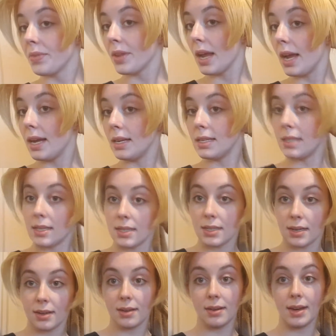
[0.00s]
And
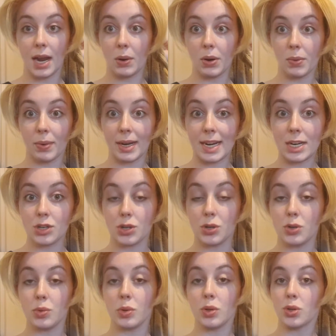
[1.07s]
now we're ready
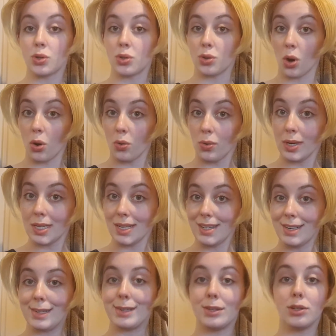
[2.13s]
to sew it
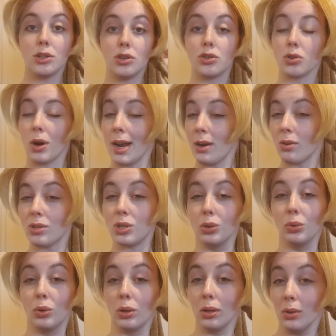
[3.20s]
in. Try not to
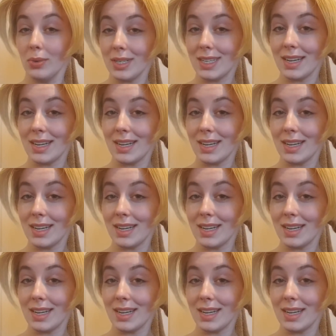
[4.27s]
glue it